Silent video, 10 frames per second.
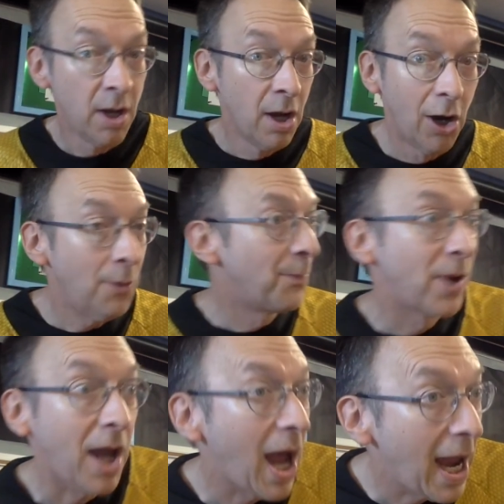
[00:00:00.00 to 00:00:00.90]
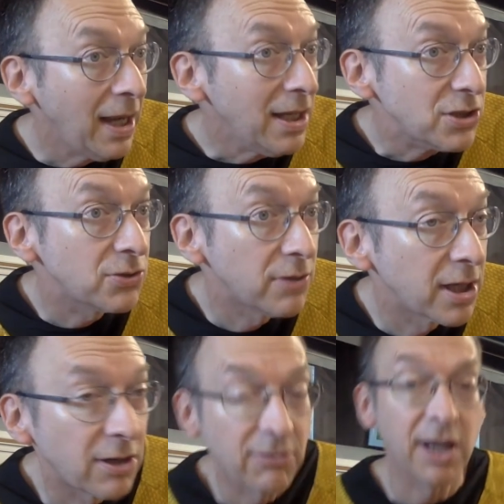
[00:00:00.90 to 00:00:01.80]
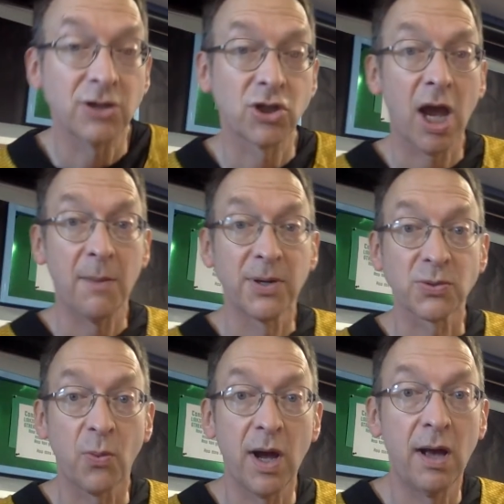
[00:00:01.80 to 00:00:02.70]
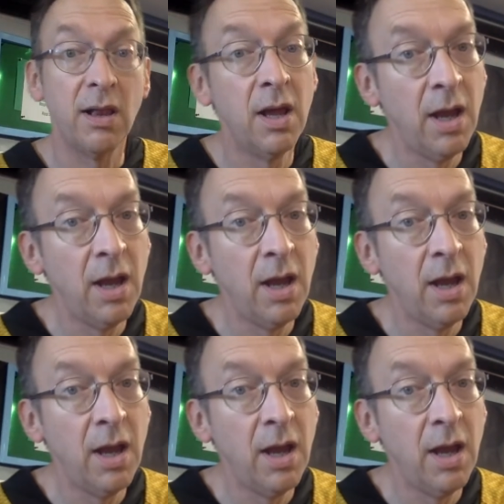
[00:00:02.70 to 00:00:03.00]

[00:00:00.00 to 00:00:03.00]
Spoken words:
Oh, Kylie's doing a great job as well.